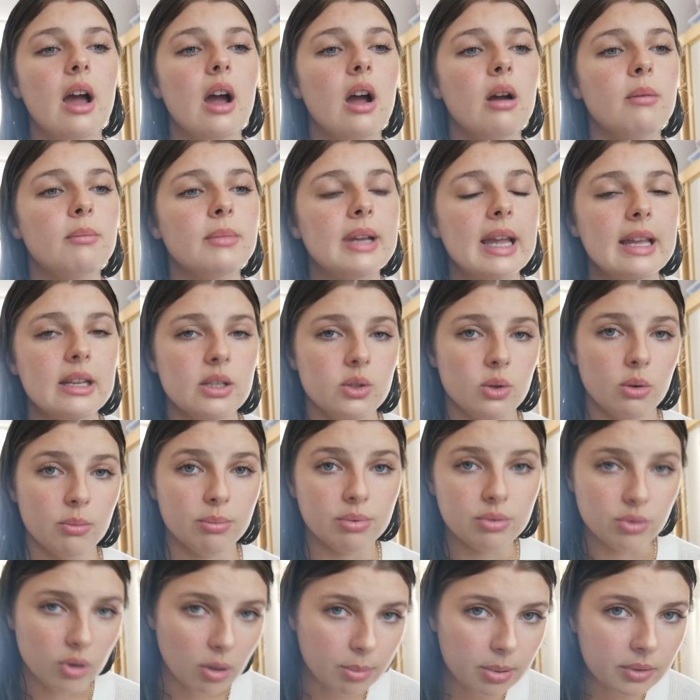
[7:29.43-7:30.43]
get into a
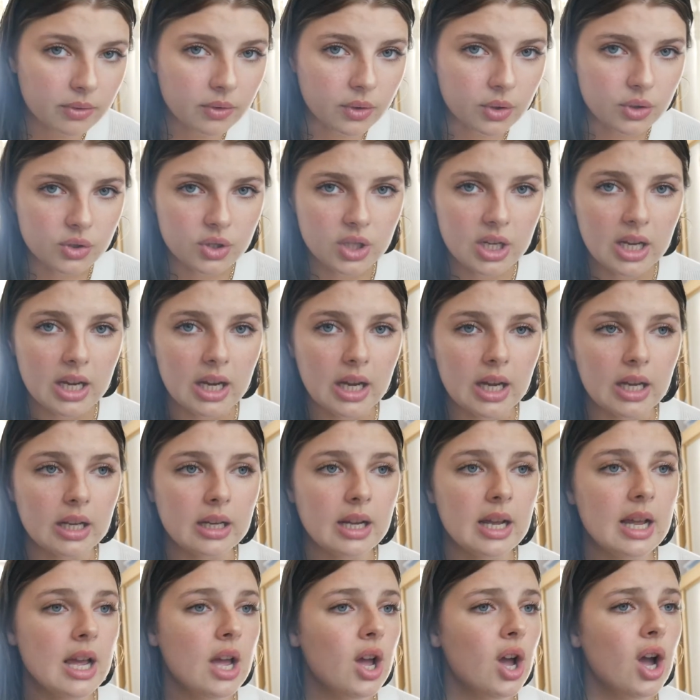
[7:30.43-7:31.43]
proper
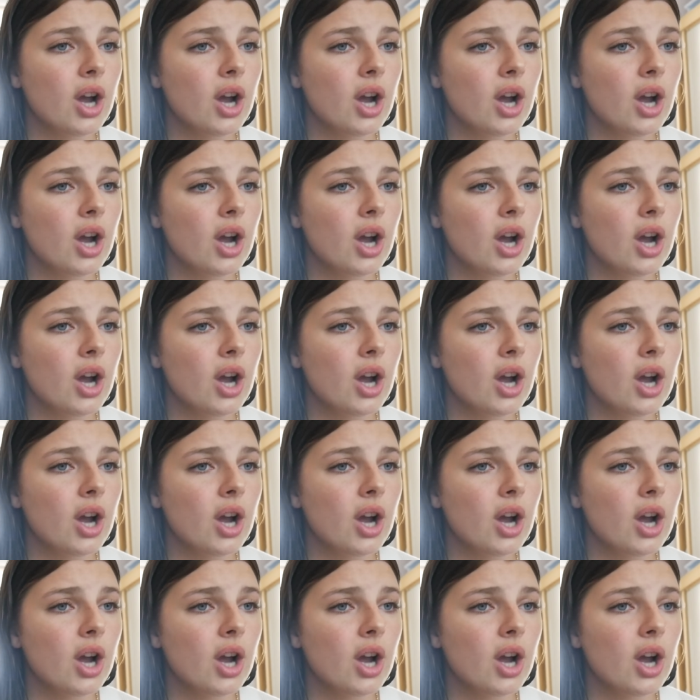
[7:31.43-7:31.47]
routine,